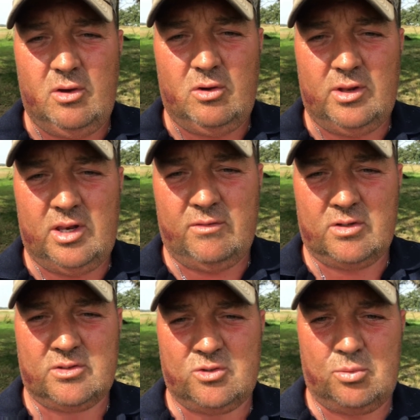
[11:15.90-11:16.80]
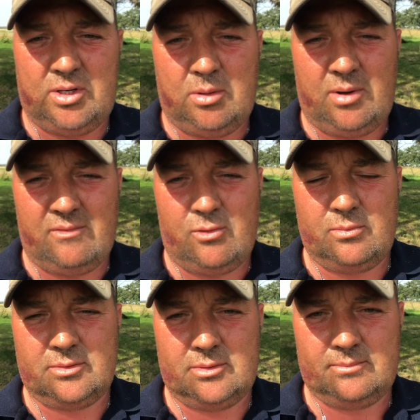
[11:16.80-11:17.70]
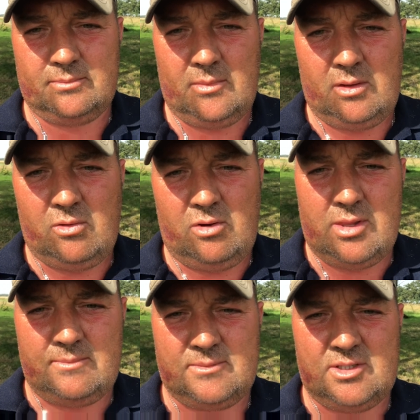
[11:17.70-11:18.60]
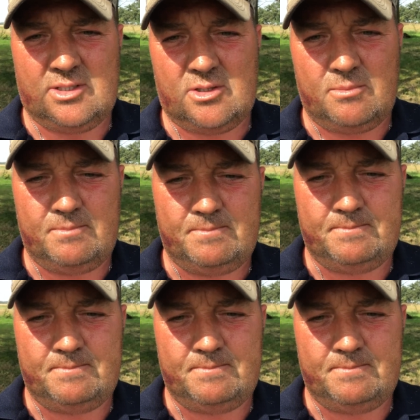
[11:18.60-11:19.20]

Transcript: on any of our social media platforms. All right then, see you soon.